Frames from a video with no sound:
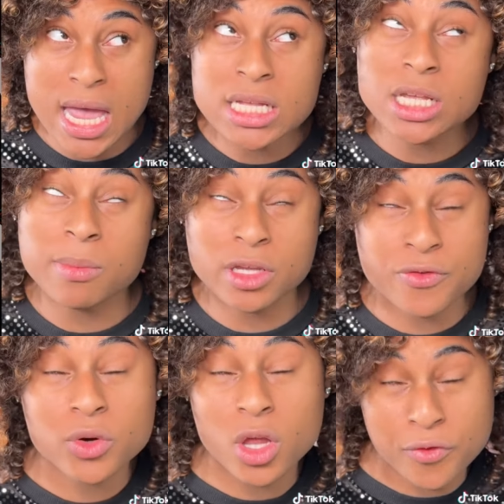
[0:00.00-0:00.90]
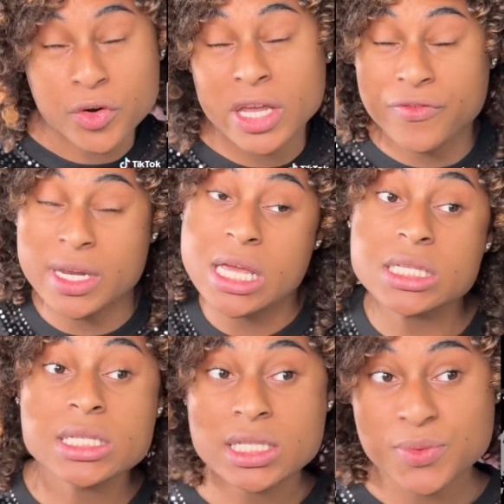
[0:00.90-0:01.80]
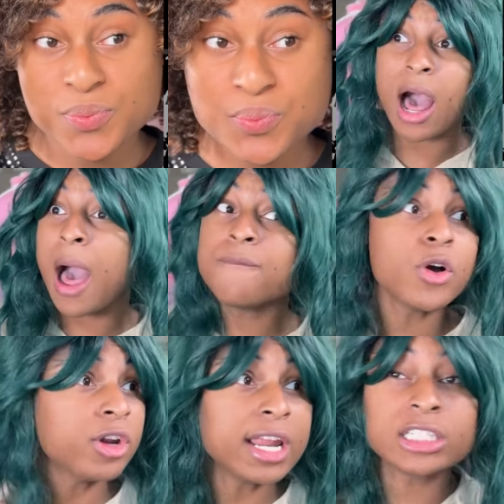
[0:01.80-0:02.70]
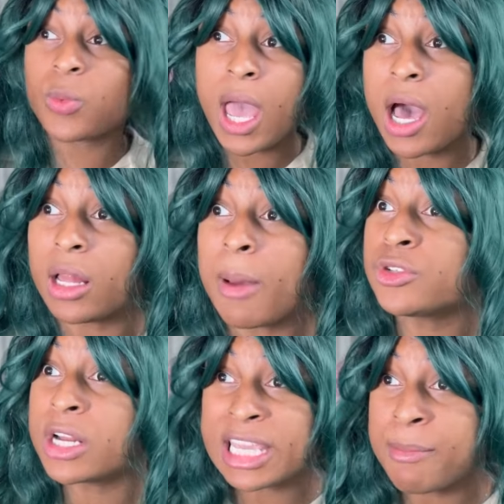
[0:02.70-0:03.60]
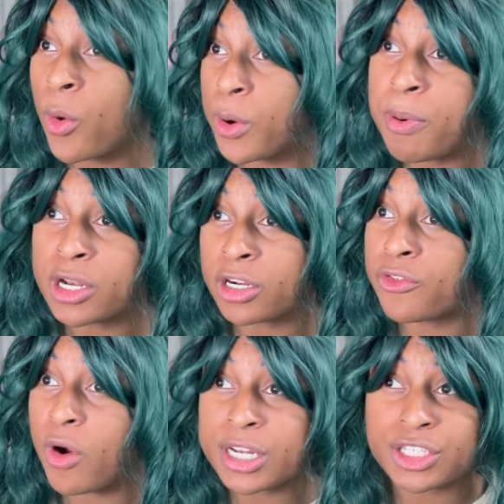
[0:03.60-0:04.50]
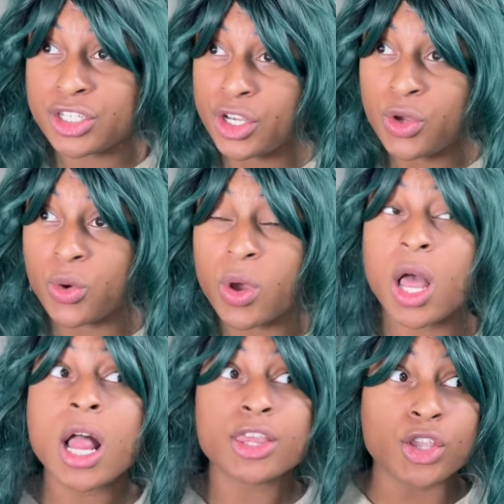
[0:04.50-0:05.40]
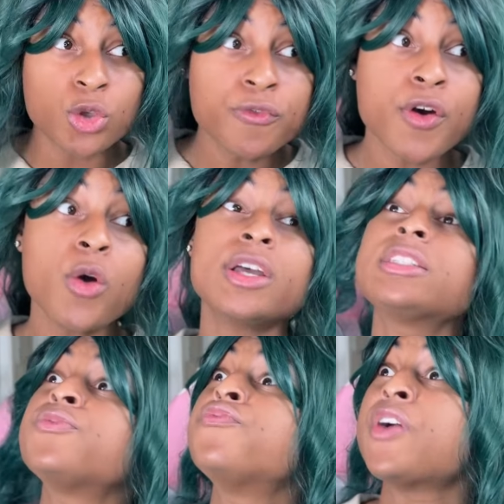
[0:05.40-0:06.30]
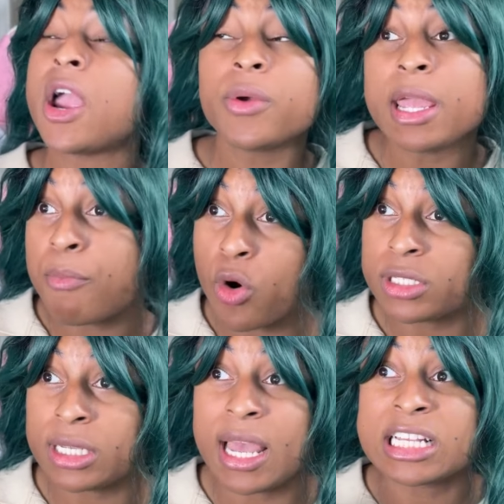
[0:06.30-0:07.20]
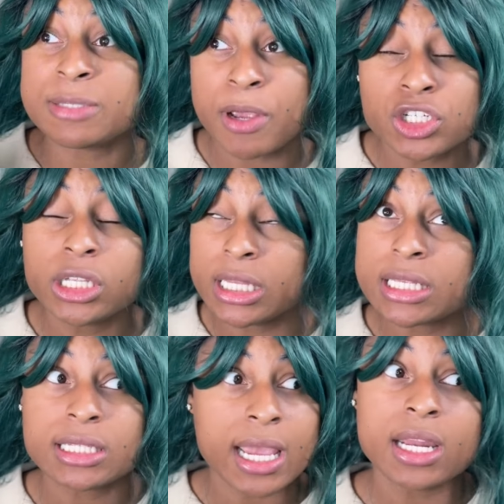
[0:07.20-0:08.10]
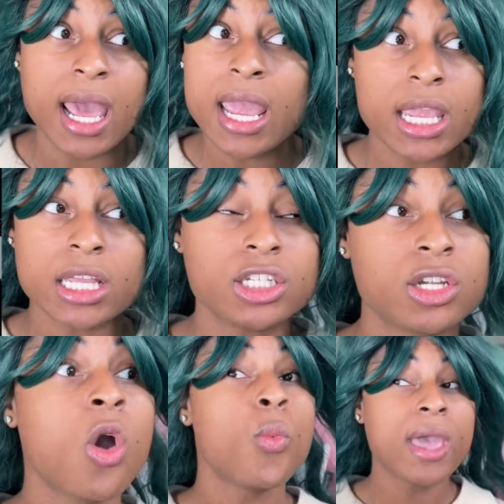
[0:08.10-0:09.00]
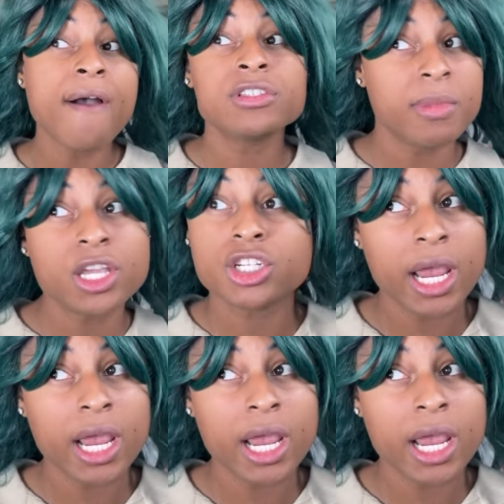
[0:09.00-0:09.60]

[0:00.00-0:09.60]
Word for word: and I'm looking for loan forgiveness. I'm voting as well. I'm trying to keep my reproductive rights too. The youth vote is very important, especially in this day and age. We have to make a